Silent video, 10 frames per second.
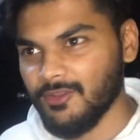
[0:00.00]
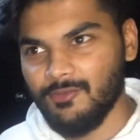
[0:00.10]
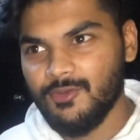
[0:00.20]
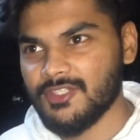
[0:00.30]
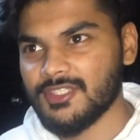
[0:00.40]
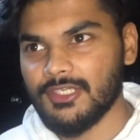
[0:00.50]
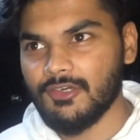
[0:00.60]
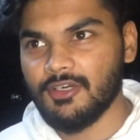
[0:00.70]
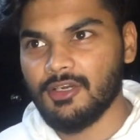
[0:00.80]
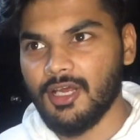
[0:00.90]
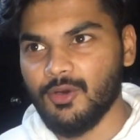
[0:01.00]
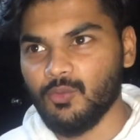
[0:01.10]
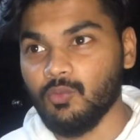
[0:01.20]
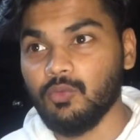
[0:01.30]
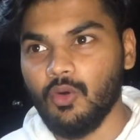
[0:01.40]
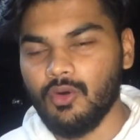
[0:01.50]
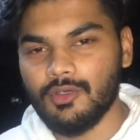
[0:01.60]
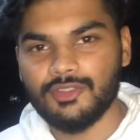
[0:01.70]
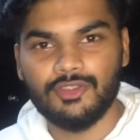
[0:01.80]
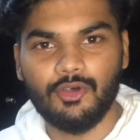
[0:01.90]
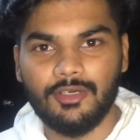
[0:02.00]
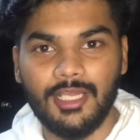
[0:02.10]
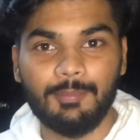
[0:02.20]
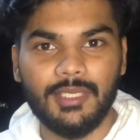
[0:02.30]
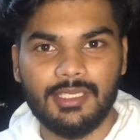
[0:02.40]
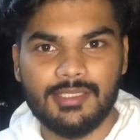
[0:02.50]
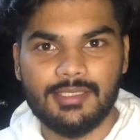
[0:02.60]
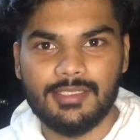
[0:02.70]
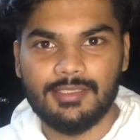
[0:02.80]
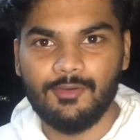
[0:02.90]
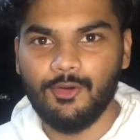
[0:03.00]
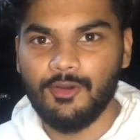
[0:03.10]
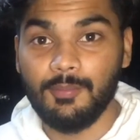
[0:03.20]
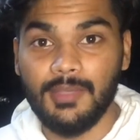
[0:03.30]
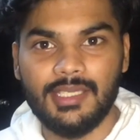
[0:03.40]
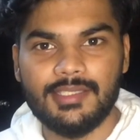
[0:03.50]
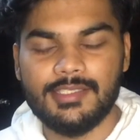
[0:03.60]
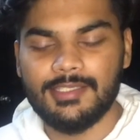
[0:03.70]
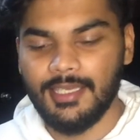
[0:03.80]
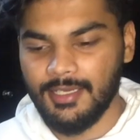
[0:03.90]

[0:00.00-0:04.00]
which are centered around wars or epics or myths,